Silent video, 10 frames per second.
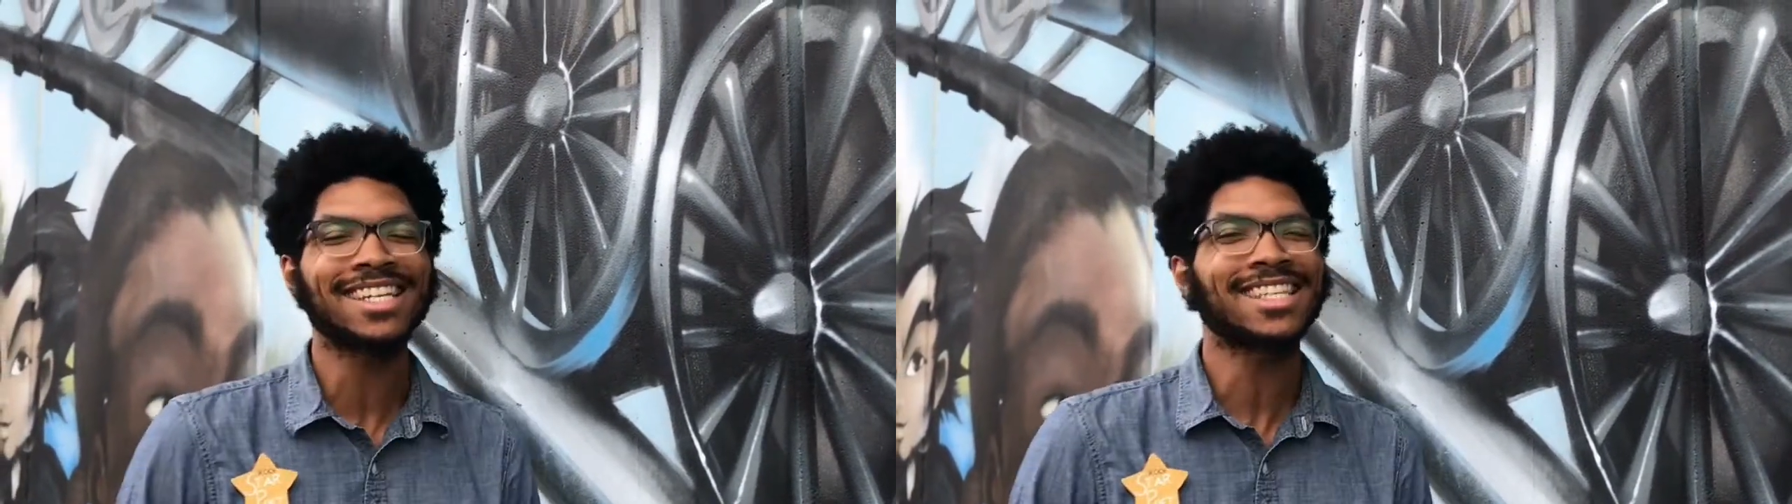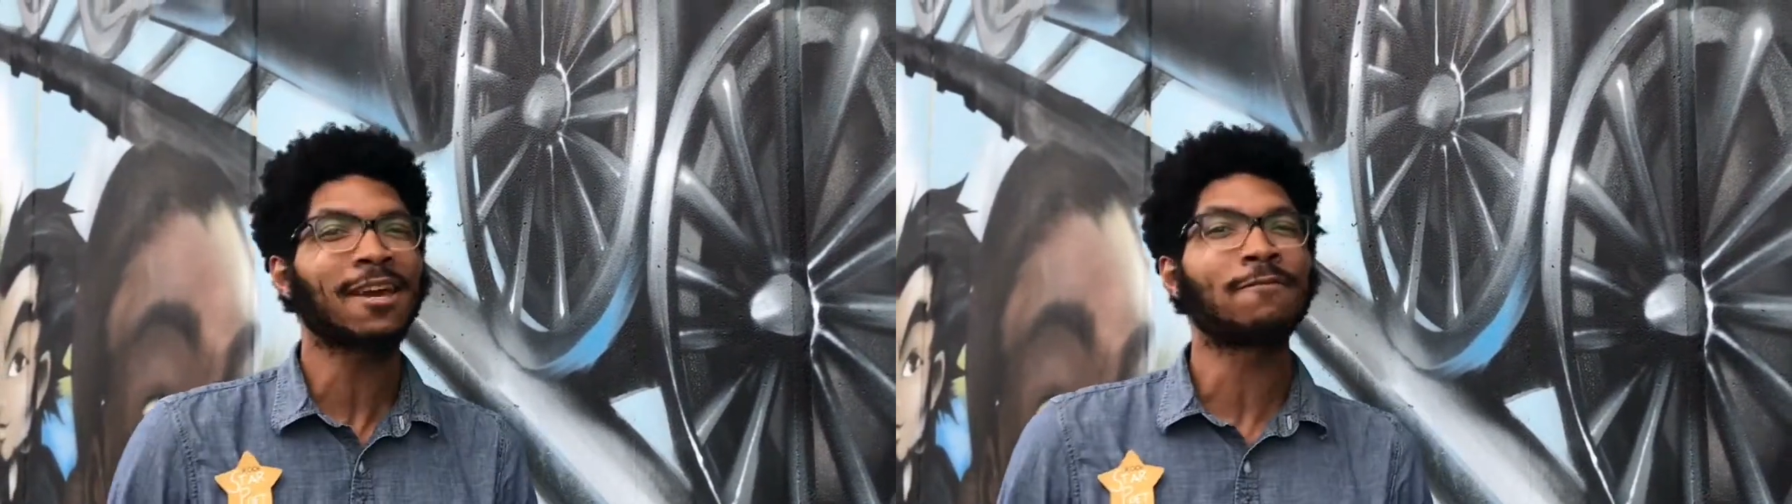
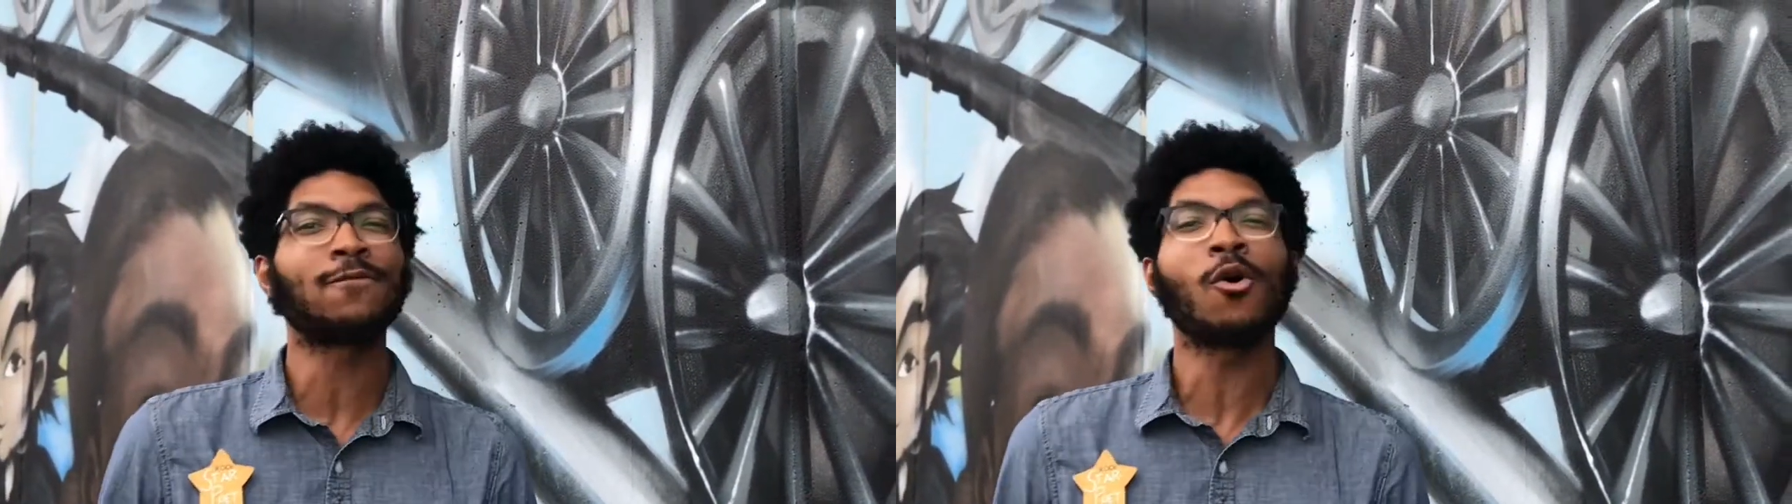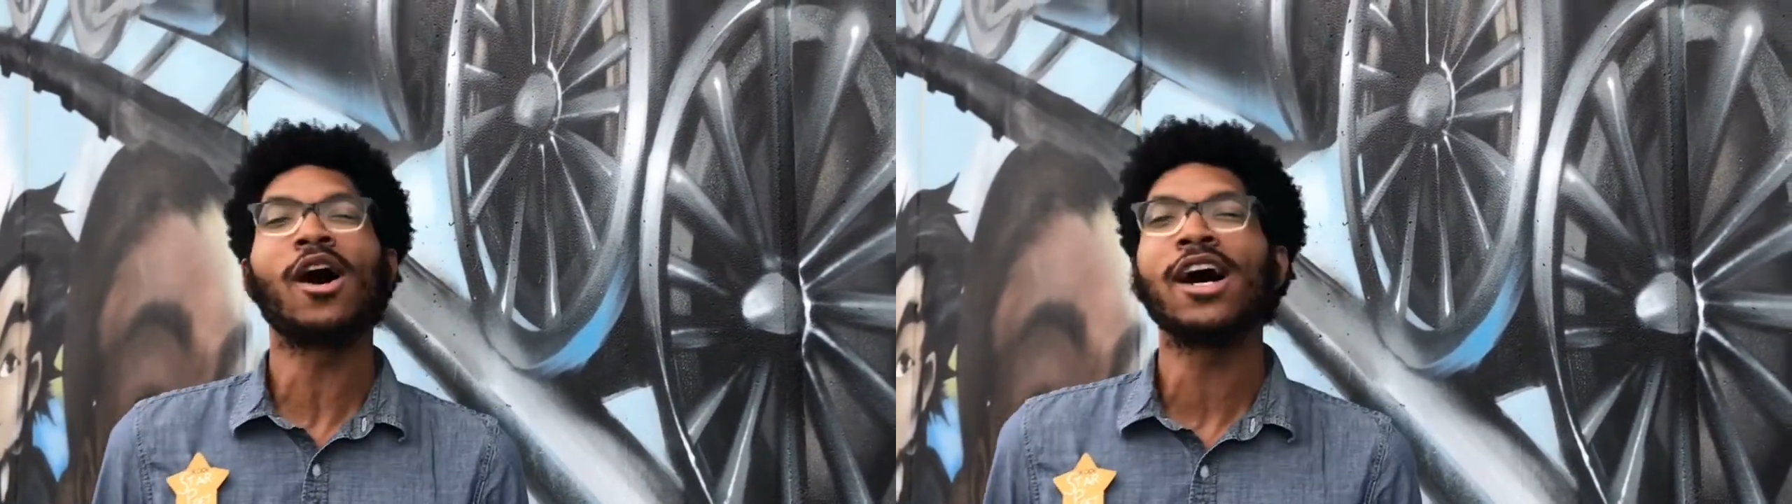it's like
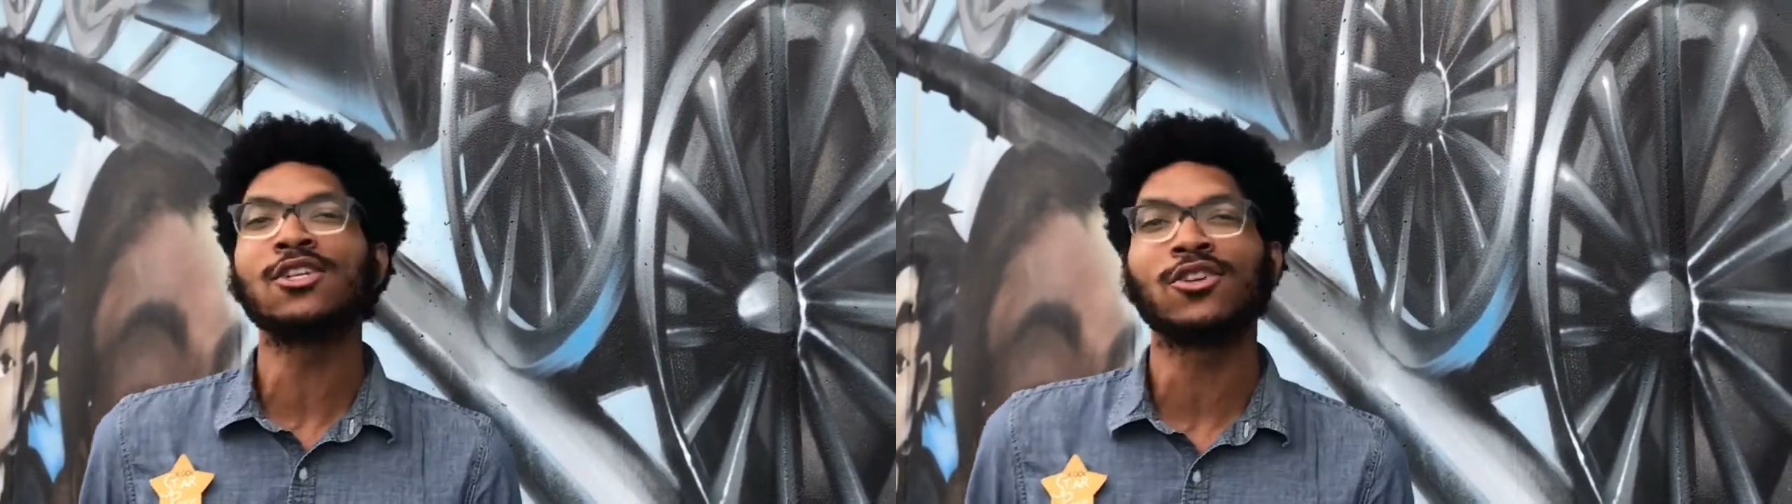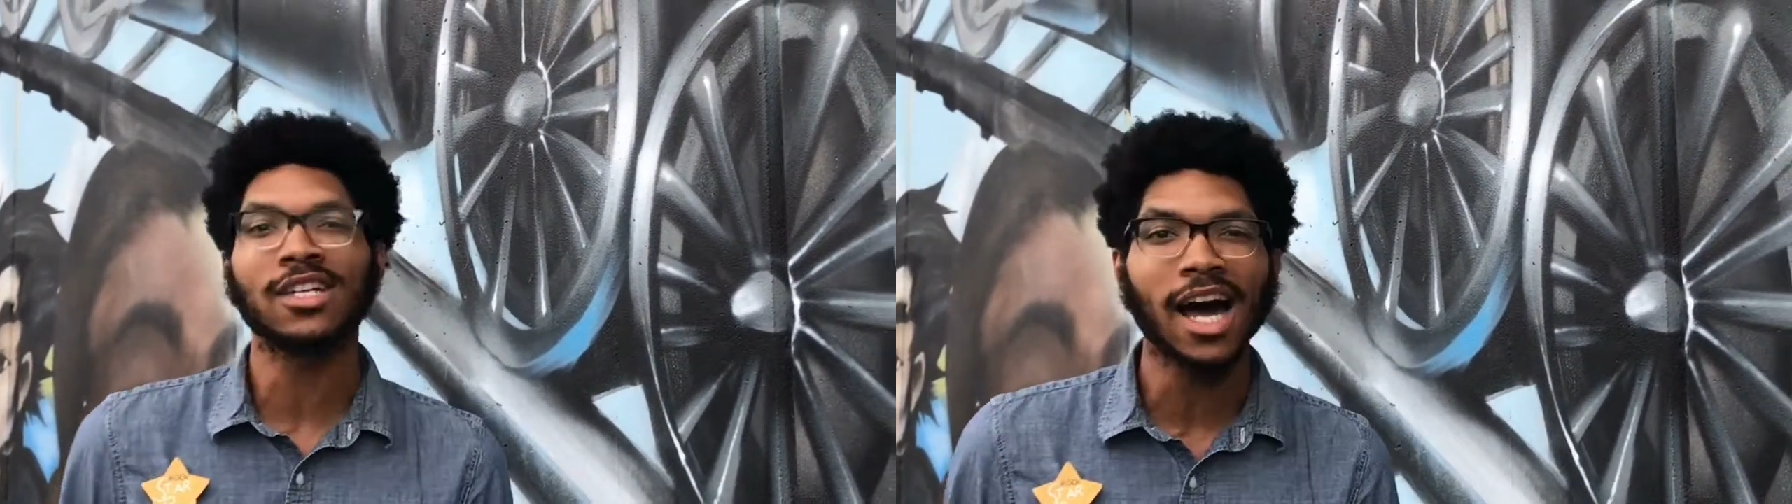
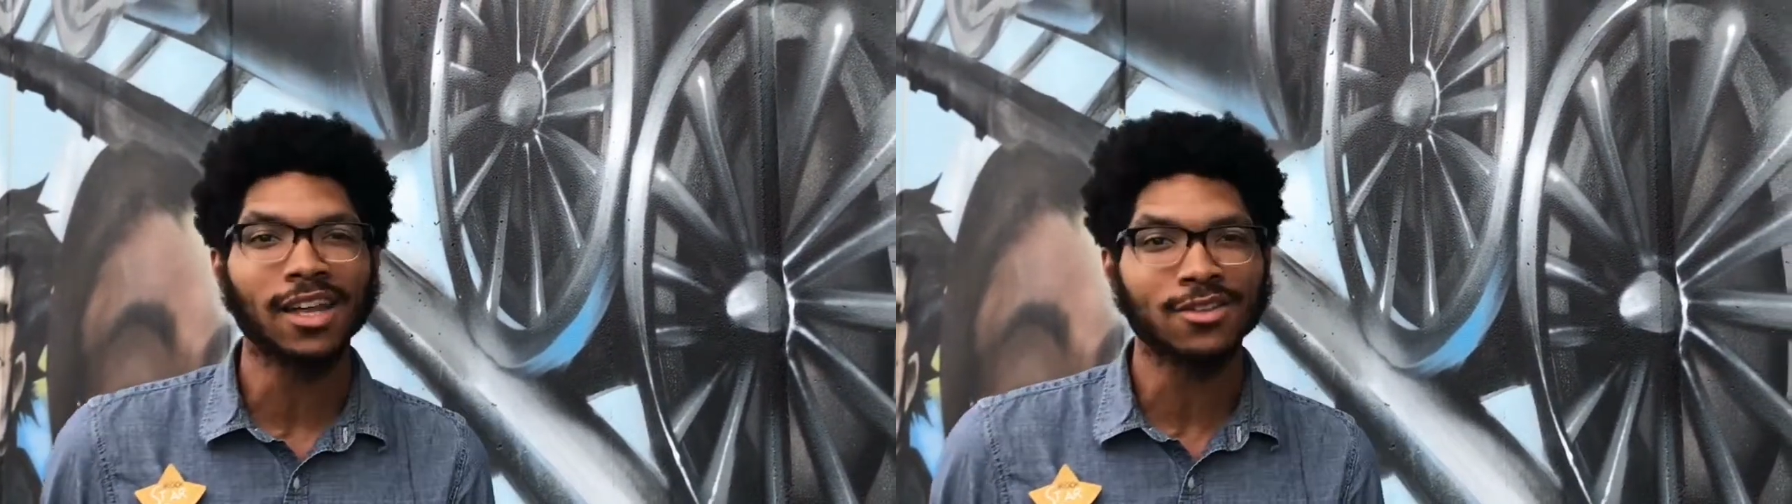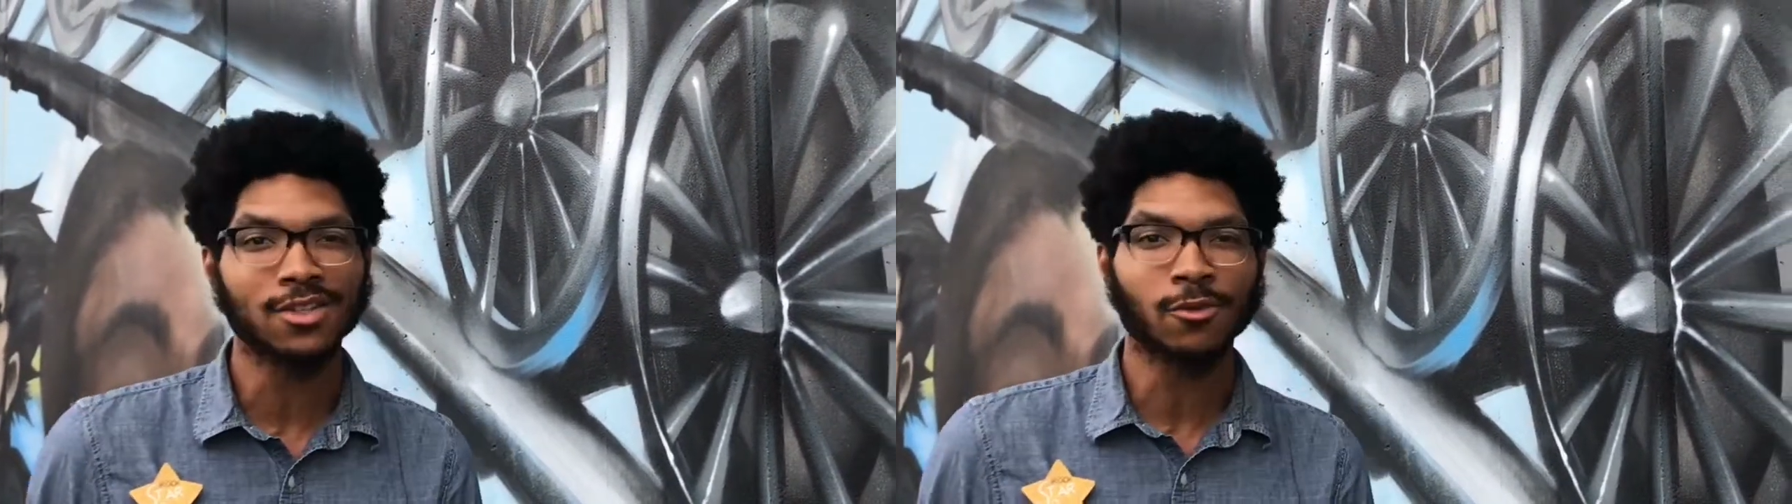$400